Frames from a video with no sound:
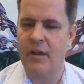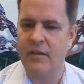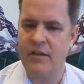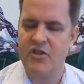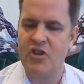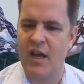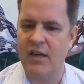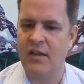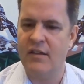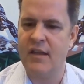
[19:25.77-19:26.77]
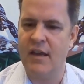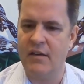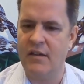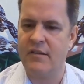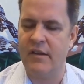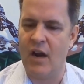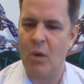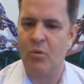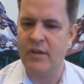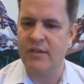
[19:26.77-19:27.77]
these Chinese entities that
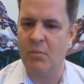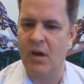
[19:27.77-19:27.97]
operate the